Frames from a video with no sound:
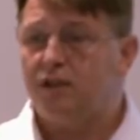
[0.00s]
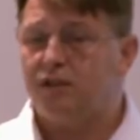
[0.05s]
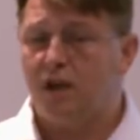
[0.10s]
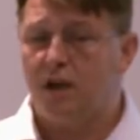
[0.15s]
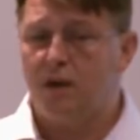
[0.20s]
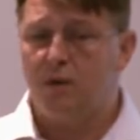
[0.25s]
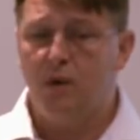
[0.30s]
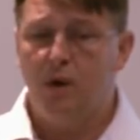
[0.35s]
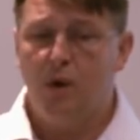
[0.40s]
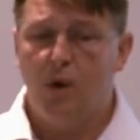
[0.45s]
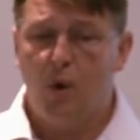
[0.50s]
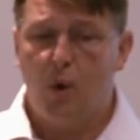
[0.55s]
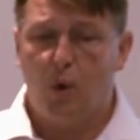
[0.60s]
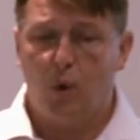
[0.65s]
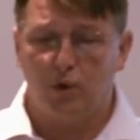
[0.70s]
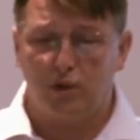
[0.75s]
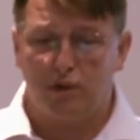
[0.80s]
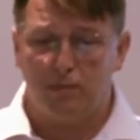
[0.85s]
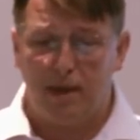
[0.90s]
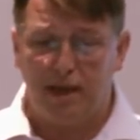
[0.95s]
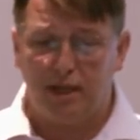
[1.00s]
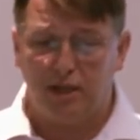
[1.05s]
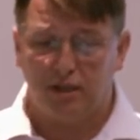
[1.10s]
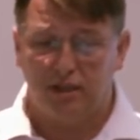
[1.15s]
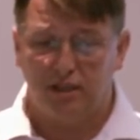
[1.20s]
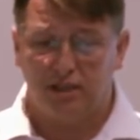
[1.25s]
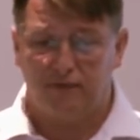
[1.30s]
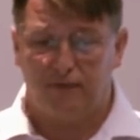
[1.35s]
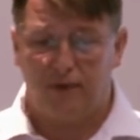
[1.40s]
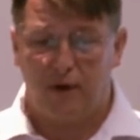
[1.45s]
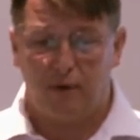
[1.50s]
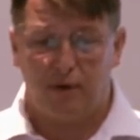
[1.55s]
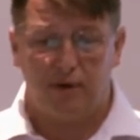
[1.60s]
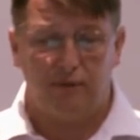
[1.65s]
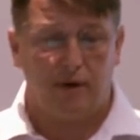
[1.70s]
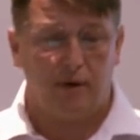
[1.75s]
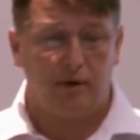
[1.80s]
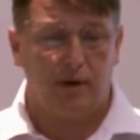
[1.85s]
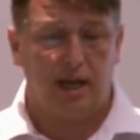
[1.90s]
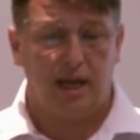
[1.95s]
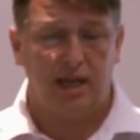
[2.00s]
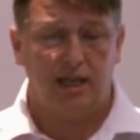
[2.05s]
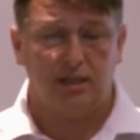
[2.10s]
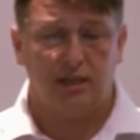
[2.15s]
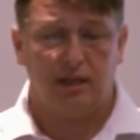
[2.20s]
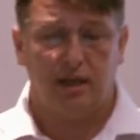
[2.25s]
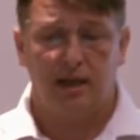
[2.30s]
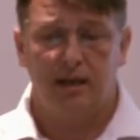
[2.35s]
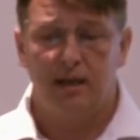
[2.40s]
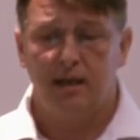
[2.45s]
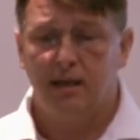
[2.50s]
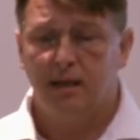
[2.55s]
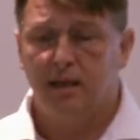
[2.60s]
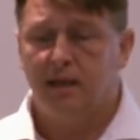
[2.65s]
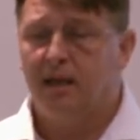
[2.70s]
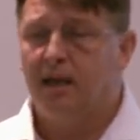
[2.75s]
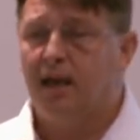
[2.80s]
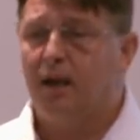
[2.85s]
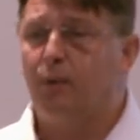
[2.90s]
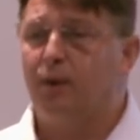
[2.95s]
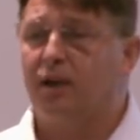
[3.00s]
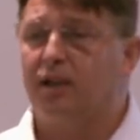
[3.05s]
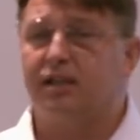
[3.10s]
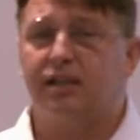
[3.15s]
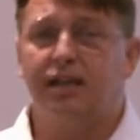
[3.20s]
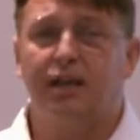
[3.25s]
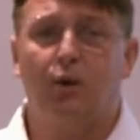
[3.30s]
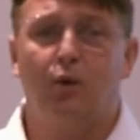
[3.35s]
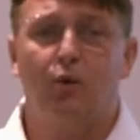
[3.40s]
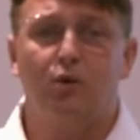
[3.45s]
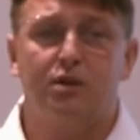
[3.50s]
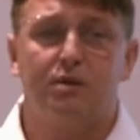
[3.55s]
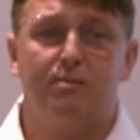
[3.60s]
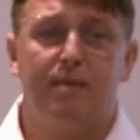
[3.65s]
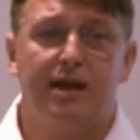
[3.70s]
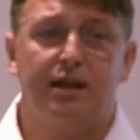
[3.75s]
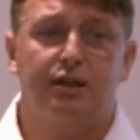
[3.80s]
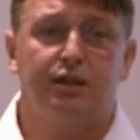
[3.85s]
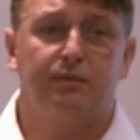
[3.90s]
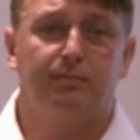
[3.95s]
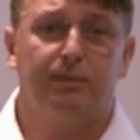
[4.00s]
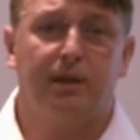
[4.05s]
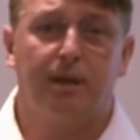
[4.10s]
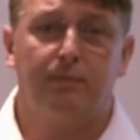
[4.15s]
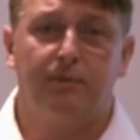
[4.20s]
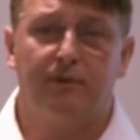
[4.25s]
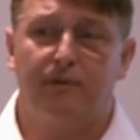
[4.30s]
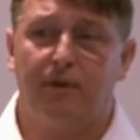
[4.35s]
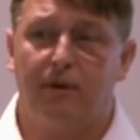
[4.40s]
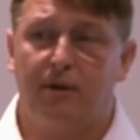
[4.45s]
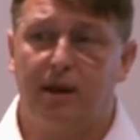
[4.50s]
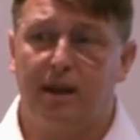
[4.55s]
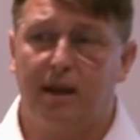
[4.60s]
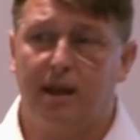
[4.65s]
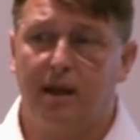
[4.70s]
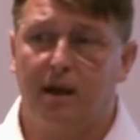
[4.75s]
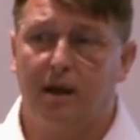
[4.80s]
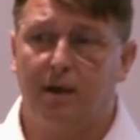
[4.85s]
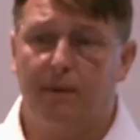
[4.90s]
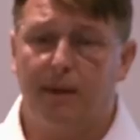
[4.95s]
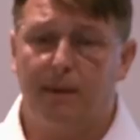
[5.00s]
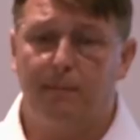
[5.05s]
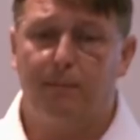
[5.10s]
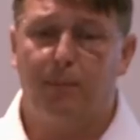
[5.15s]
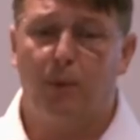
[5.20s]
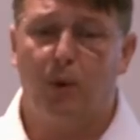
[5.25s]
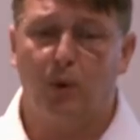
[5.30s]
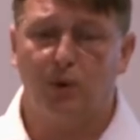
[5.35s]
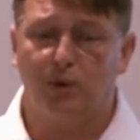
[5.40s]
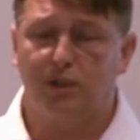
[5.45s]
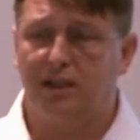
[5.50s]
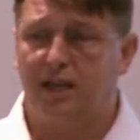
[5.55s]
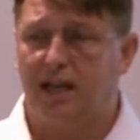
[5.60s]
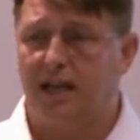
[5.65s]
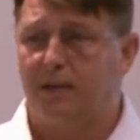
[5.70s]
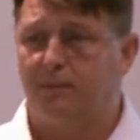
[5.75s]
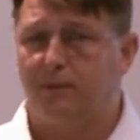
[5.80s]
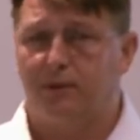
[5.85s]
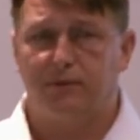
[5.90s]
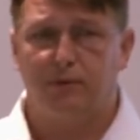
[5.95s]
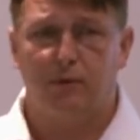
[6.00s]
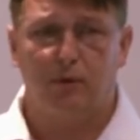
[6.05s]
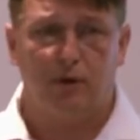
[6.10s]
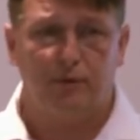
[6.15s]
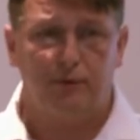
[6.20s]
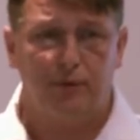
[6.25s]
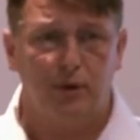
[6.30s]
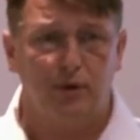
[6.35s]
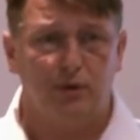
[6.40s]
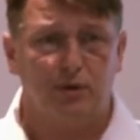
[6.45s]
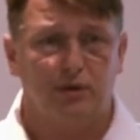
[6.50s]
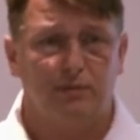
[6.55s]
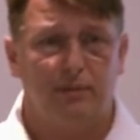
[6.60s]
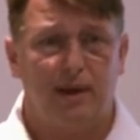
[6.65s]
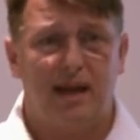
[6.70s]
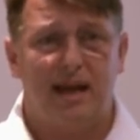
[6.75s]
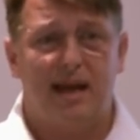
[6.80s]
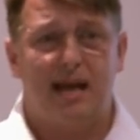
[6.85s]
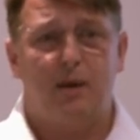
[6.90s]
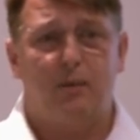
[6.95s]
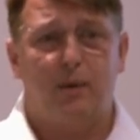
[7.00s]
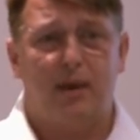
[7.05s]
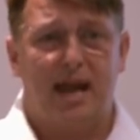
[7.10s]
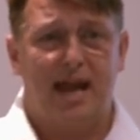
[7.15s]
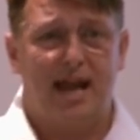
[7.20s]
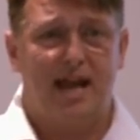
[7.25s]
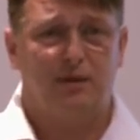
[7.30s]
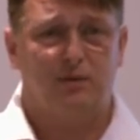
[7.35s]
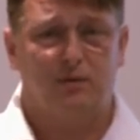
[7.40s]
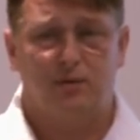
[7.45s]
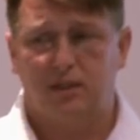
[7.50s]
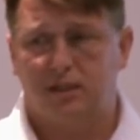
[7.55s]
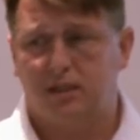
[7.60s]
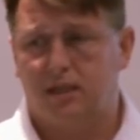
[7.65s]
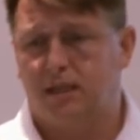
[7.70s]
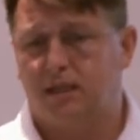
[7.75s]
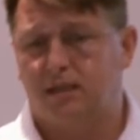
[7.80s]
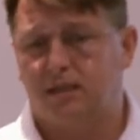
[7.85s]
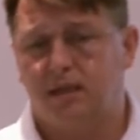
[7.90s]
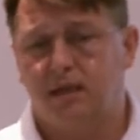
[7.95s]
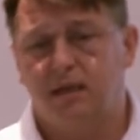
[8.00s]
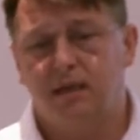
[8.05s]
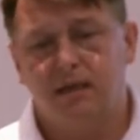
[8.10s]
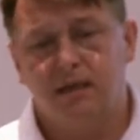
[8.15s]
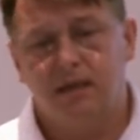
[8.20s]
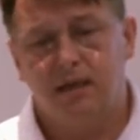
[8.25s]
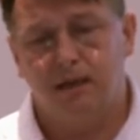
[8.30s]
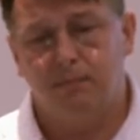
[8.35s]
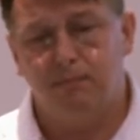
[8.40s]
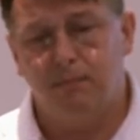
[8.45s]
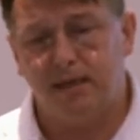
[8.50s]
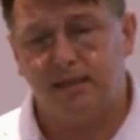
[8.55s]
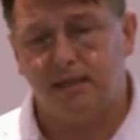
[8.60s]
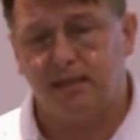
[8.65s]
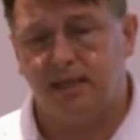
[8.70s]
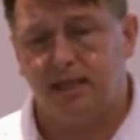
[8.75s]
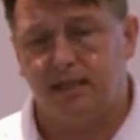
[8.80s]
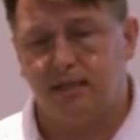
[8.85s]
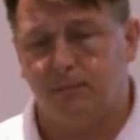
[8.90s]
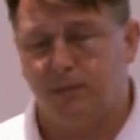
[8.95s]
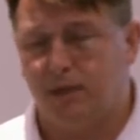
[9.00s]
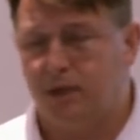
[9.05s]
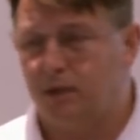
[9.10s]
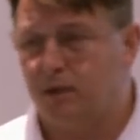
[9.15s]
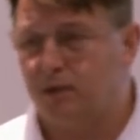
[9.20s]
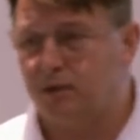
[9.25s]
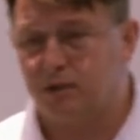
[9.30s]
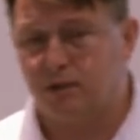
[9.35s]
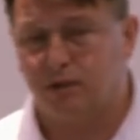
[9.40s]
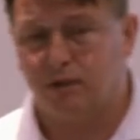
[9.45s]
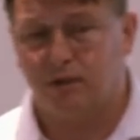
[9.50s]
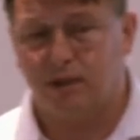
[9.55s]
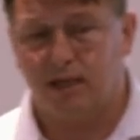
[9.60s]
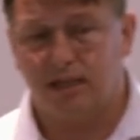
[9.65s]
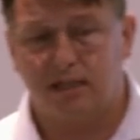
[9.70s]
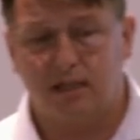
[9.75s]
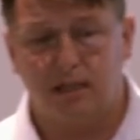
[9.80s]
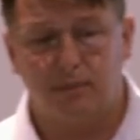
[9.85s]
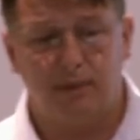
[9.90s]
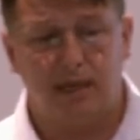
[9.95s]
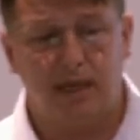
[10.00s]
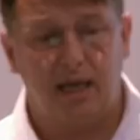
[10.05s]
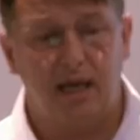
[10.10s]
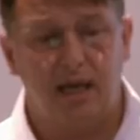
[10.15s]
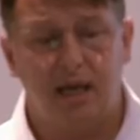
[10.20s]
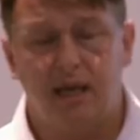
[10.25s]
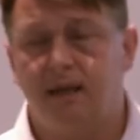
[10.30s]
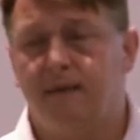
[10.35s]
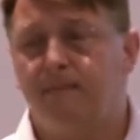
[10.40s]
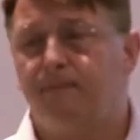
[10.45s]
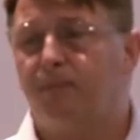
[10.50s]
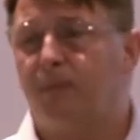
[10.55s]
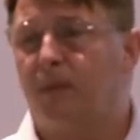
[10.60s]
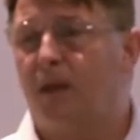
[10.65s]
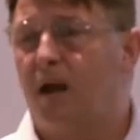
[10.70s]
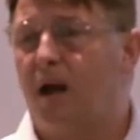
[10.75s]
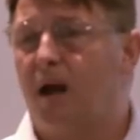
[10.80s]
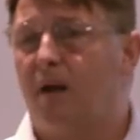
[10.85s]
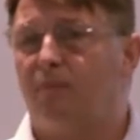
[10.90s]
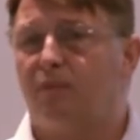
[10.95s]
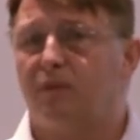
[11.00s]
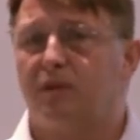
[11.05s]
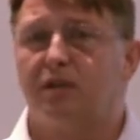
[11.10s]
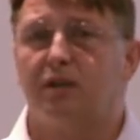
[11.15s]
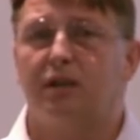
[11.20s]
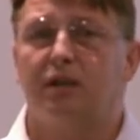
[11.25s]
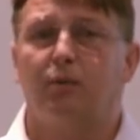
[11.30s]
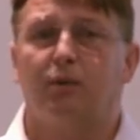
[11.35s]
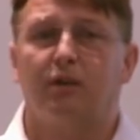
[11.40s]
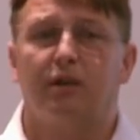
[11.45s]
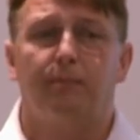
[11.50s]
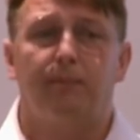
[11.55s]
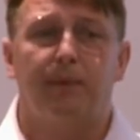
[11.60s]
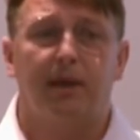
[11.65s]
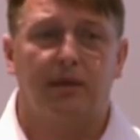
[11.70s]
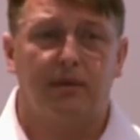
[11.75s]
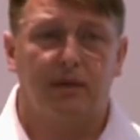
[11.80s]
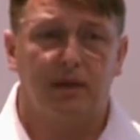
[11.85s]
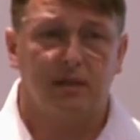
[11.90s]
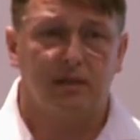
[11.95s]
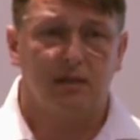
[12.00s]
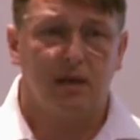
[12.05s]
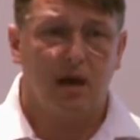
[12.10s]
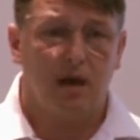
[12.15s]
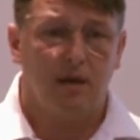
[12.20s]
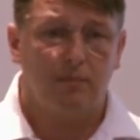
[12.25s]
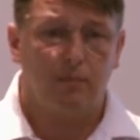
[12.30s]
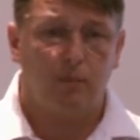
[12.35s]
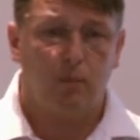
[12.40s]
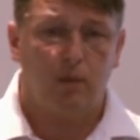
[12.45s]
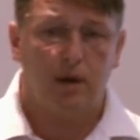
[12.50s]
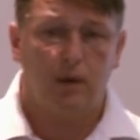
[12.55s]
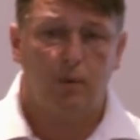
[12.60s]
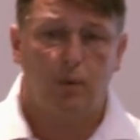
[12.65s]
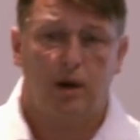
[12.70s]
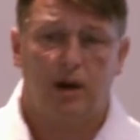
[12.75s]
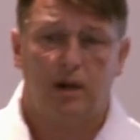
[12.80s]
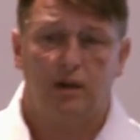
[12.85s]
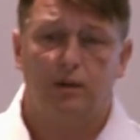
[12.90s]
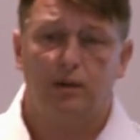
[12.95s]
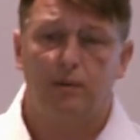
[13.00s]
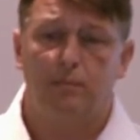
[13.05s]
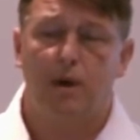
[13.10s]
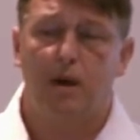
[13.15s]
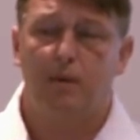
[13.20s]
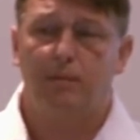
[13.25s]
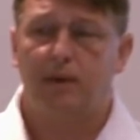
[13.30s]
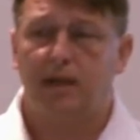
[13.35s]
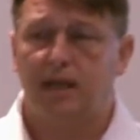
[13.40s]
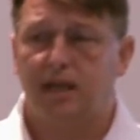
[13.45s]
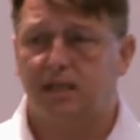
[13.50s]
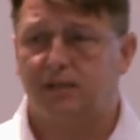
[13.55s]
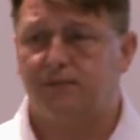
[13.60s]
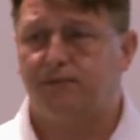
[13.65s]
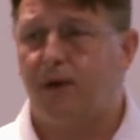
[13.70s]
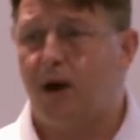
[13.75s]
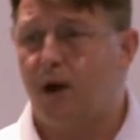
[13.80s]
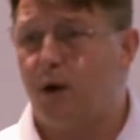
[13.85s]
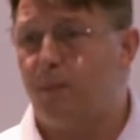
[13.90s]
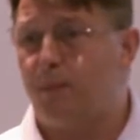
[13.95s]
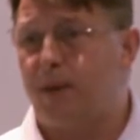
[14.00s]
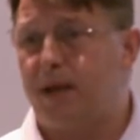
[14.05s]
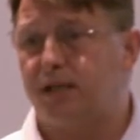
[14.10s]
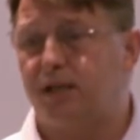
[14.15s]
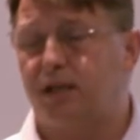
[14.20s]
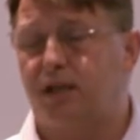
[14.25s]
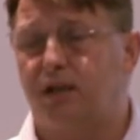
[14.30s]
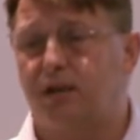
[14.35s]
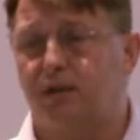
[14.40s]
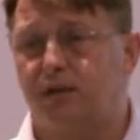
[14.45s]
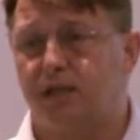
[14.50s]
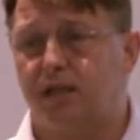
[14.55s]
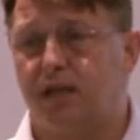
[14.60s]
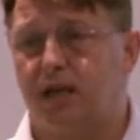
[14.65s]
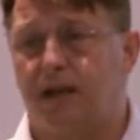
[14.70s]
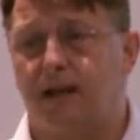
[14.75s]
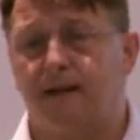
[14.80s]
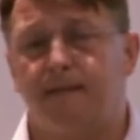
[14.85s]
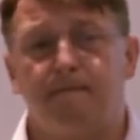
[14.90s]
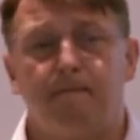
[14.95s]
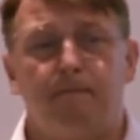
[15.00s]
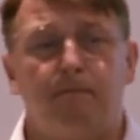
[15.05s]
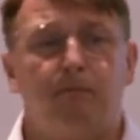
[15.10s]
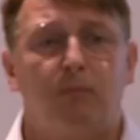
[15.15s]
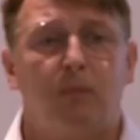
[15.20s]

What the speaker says: So automation is very, very key to that. And we're going to see automation become a very important element for our future about how we handle these things. And metadata being used to do that is going to be key. Certainly one of the big things we're working on at the moment is file-based QC.